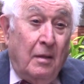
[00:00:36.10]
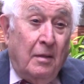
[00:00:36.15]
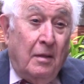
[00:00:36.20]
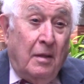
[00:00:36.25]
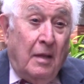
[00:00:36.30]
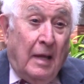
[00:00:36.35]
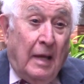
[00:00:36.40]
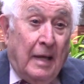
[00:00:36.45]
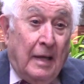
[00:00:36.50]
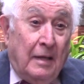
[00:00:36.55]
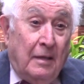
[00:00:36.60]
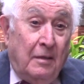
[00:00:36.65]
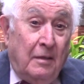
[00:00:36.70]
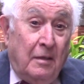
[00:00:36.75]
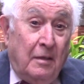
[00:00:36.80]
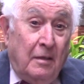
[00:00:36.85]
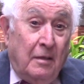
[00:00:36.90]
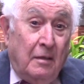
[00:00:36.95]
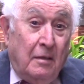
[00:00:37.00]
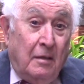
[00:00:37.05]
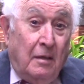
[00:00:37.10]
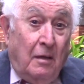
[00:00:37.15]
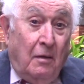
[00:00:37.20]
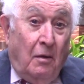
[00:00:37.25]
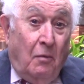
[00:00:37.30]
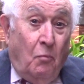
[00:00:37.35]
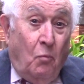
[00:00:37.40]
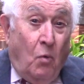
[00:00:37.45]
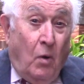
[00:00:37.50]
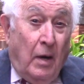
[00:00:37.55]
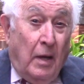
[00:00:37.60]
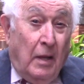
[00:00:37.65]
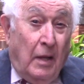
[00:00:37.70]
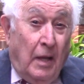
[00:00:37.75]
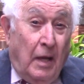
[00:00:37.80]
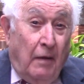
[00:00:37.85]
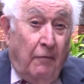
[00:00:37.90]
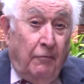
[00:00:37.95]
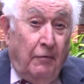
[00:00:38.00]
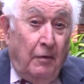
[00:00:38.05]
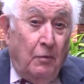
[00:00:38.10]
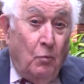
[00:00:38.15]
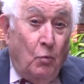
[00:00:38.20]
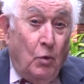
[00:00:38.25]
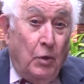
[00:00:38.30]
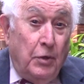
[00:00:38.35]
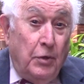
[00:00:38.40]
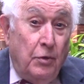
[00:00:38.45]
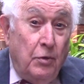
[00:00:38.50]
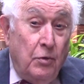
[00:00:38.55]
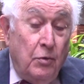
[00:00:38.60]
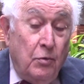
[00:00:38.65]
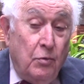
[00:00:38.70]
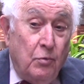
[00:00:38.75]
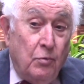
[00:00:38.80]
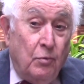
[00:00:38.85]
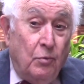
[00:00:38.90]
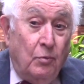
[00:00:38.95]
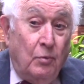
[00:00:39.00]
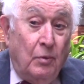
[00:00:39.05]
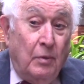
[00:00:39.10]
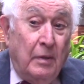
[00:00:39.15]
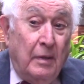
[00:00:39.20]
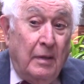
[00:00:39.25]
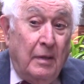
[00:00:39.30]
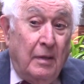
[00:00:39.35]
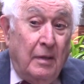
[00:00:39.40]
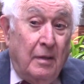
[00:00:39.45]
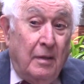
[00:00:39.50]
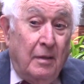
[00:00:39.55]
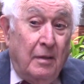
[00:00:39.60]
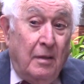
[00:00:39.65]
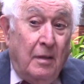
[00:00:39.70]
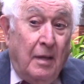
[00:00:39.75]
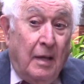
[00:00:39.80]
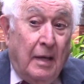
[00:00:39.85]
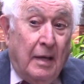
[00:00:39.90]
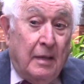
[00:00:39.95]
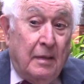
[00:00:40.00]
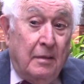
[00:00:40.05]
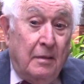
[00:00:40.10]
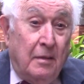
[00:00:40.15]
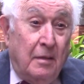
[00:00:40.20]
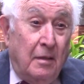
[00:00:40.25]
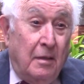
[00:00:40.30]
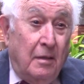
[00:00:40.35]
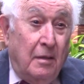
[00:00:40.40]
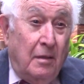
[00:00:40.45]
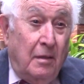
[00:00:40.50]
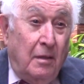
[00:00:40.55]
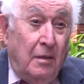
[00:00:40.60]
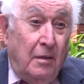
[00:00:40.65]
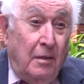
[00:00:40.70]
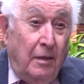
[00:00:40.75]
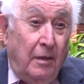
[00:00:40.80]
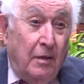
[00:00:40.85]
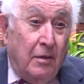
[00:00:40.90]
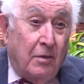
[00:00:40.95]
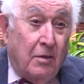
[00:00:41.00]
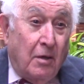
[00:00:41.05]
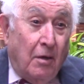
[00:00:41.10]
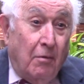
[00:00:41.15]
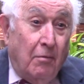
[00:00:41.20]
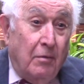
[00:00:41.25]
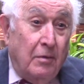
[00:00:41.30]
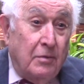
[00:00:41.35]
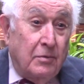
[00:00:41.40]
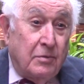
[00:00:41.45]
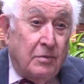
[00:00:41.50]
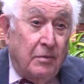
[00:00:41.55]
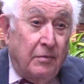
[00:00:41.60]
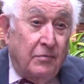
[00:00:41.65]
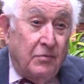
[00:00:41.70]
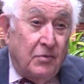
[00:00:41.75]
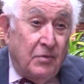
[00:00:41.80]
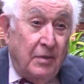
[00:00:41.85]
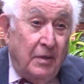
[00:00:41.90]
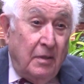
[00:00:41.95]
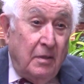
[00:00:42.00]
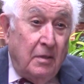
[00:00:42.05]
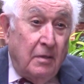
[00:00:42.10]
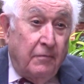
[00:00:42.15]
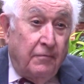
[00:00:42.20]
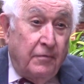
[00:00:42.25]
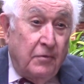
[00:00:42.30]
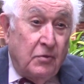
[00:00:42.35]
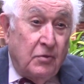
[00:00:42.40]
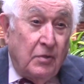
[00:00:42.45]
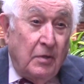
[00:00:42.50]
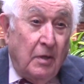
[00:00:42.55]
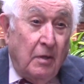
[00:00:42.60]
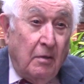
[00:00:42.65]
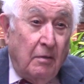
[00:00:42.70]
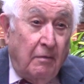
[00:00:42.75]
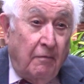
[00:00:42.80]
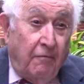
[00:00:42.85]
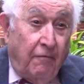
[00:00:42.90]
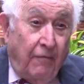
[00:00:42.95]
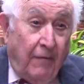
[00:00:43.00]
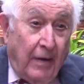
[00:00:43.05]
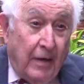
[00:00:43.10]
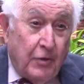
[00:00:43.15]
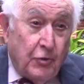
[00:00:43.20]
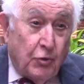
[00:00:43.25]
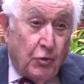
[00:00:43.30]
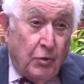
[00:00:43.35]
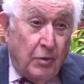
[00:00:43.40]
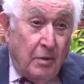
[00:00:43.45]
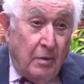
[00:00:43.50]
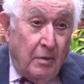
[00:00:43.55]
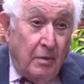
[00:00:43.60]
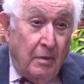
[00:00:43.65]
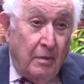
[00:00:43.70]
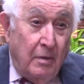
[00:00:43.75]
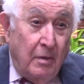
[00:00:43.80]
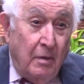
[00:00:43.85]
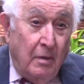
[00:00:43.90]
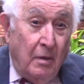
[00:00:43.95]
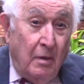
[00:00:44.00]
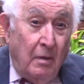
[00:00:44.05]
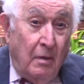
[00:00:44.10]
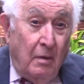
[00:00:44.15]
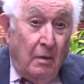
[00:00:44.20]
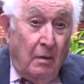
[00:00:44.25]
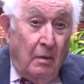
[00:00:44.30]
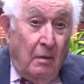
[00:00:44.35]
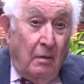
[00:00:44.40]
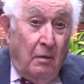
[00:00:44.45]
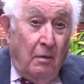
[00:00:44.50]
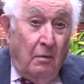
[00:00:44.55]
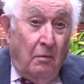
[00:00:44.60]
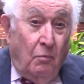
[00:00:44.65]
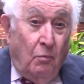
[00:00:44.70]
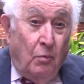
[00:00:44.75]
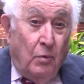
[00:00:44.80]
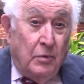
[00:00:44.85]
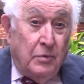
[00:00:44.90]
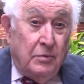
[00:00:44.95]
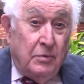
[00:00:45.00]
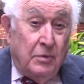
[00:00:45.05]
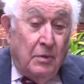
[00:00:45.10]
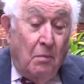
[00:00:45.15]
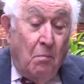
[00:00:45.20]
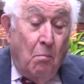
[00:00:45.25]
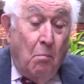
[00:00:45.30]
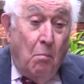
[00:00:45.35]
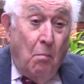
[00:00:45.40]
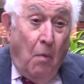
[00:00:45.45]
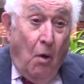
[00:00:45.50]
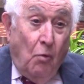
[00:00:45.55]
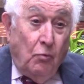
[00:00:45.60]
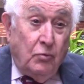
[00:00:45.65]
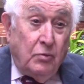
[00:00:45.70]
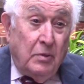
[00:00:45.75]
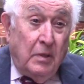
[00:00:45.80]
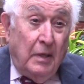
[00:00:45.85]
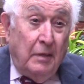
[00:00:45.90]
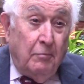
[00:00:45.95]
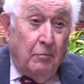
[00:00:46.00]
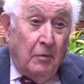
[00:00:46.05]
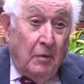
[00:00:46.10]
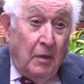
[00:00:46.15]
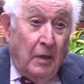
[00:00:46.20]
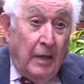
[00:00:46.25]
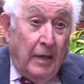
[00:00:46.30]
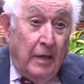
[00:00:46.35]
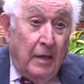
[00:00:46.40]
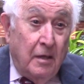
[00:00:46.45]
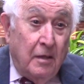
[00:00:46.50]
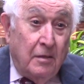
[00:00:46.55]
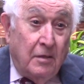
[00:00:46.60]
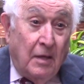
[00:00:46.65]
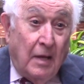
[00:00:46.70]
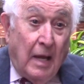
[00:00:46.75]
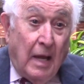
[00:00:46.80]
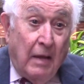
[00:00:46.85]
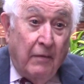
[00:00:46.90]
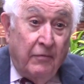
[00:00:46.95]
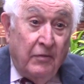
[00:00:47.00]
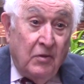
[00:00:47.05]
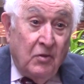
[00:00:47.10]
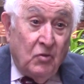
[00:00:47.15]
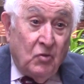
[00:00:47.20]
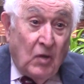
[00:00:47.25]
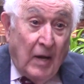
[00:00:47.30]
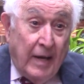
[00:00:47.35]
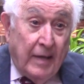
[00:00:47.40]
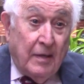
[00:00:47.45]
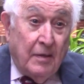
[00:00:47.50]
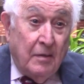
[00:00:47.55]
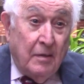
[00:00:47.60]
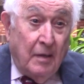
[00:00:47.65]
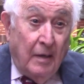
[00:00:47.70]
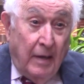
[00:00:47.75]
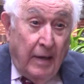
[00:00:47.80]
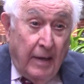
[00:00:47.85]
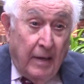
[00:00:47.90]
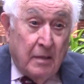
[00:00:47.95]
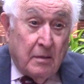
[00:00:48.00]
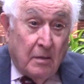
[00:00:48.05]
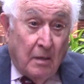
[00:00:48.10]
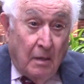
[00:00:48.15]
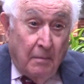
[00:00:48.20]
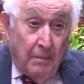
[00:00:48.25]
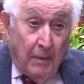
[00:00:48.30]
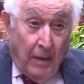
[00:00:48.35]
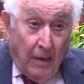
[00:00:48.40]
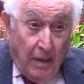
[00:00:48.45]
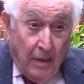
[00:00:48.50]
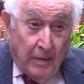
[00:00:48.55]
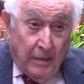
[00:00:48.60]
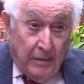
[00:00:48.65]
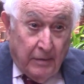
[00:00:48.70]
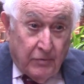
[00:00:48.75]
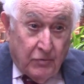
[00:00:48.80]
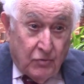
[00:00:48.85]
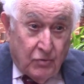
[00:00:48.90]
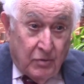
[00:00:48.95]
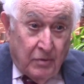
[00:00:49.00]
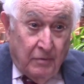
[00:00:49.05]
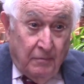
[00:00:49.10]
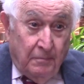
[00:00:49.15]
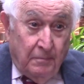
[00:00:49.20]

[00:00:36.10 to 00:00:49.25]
that while everyone knew that the occurrence of C. difficile infection was mostly related to having taken antibiotics.